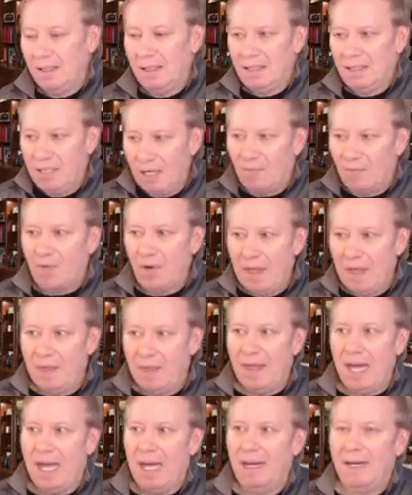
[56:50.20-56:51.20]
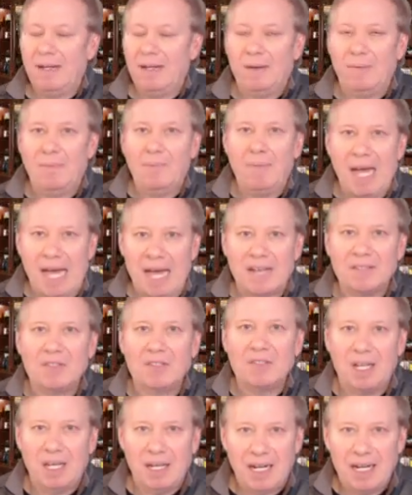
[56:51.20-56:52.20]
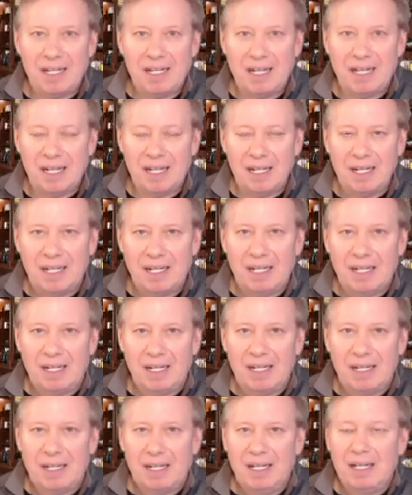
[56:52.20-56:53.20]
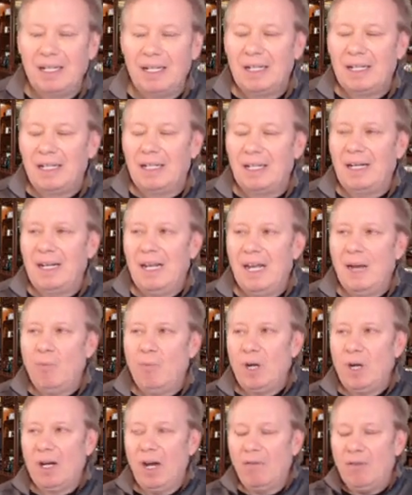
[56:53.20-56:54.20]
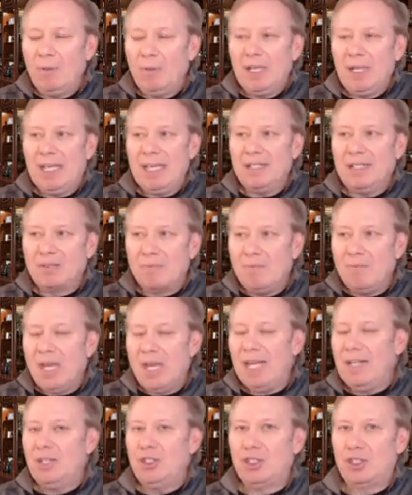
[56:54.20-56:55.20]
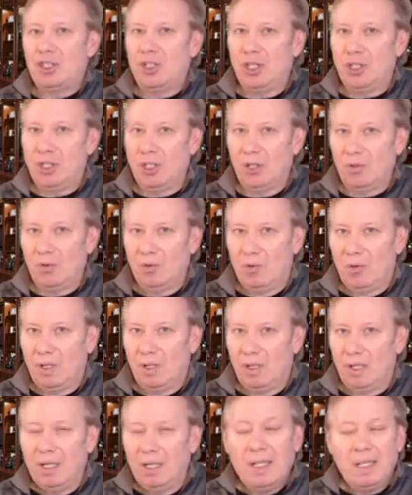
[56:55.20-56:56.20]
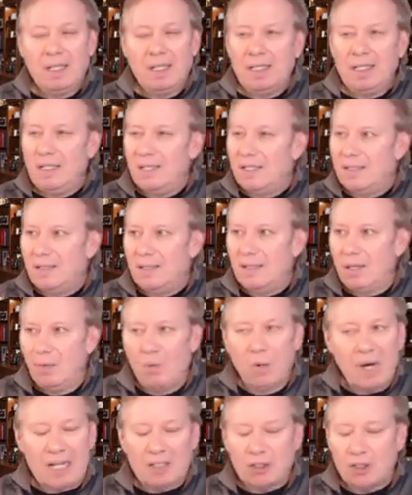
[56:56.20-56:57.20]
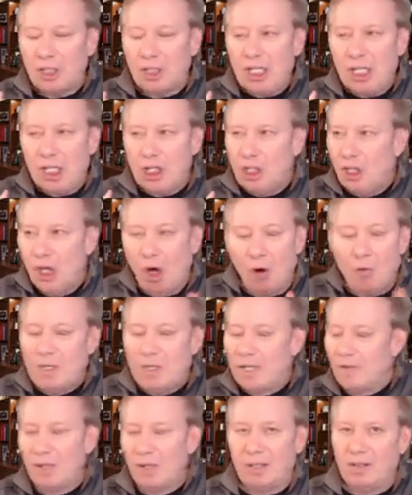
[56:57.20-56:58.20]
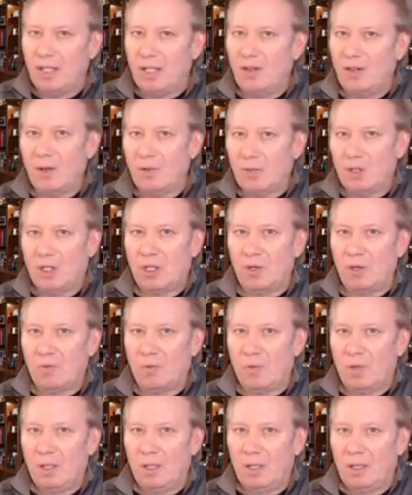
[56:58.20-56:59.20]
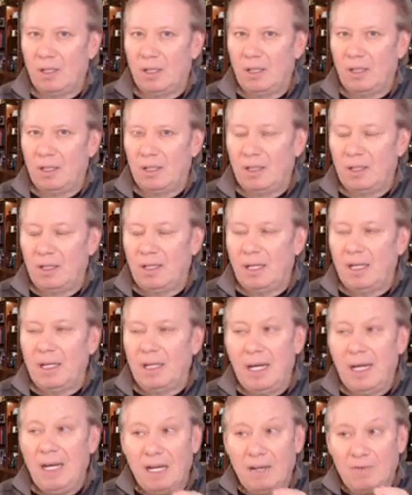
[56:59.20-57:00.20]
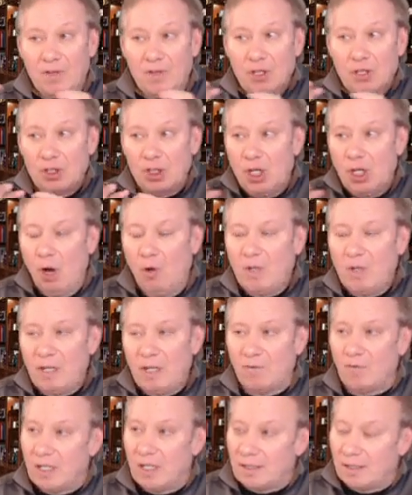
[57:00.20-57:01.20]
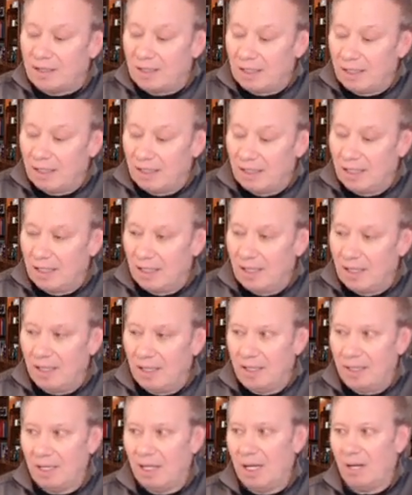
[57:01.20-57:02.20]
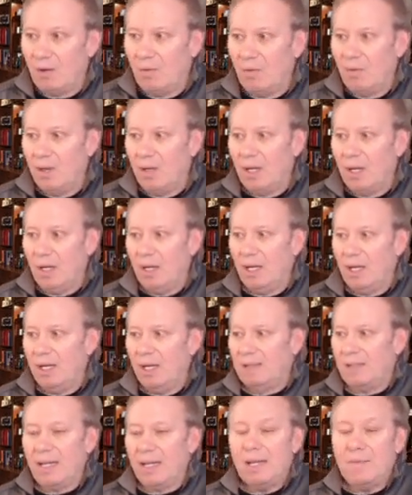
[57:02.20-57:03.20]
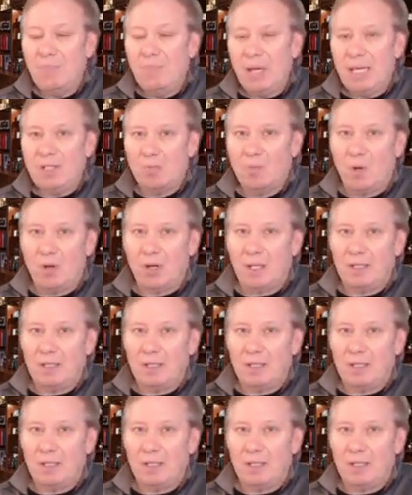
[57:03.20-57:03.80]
different than Mass or Connecticut? And what Governor McKee has managed to do is we're actually no different than those two. And if there's no difference, you know, it's like in baseball.